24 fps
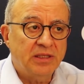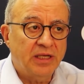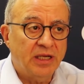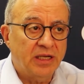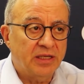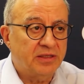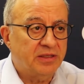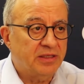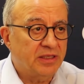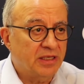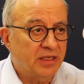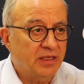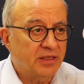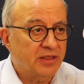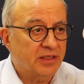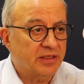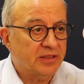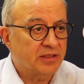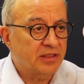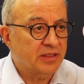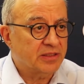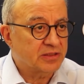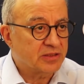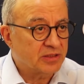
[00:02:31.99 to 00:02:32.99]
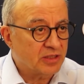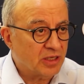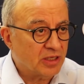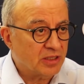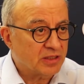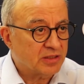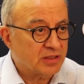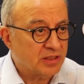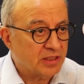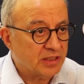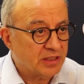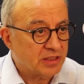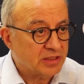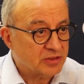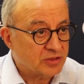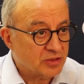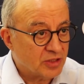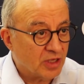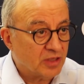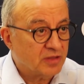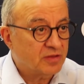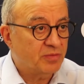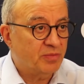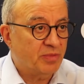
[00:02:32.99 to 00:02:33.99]
a deal that is
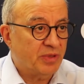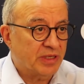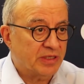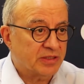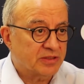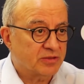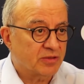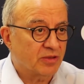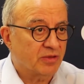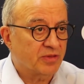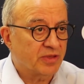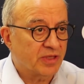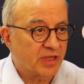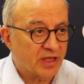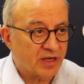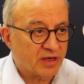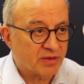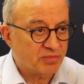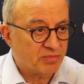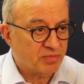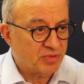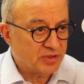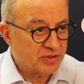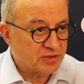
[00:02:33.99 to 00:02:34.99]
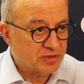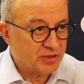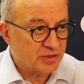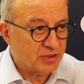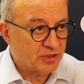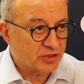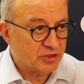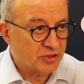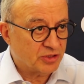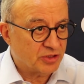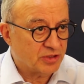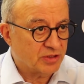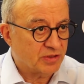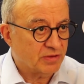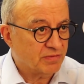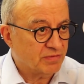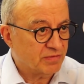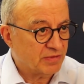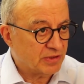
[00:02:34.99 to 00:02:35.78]
not based on the Arab Peace Initiative